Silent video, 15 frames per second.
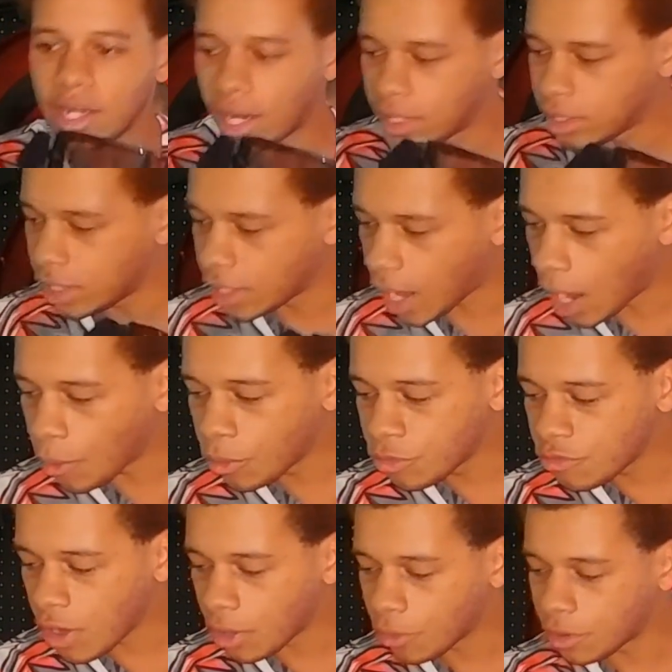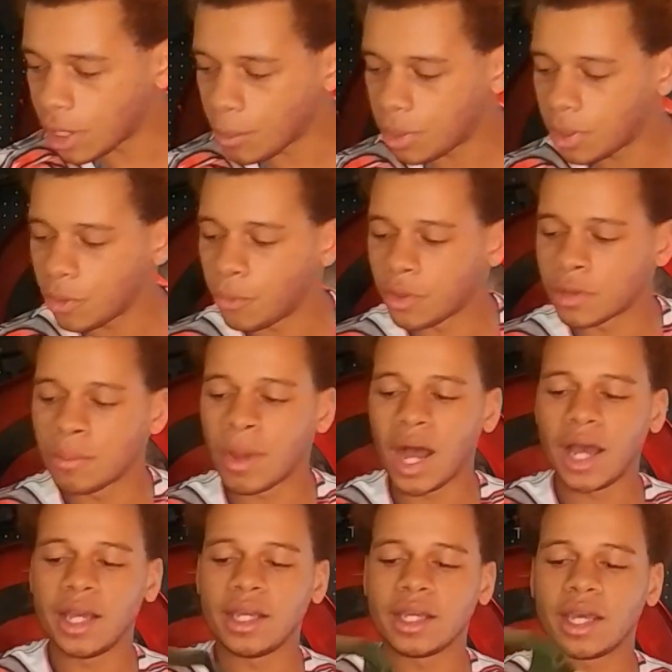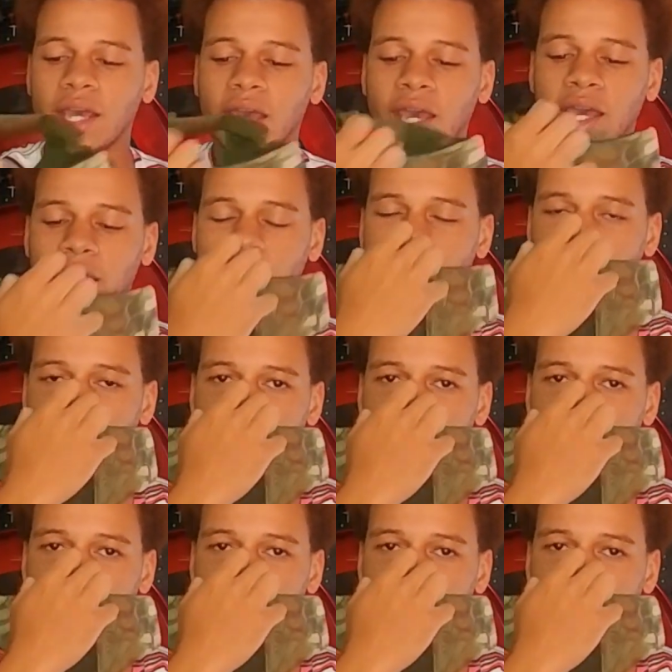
And then I would follow it up with buying a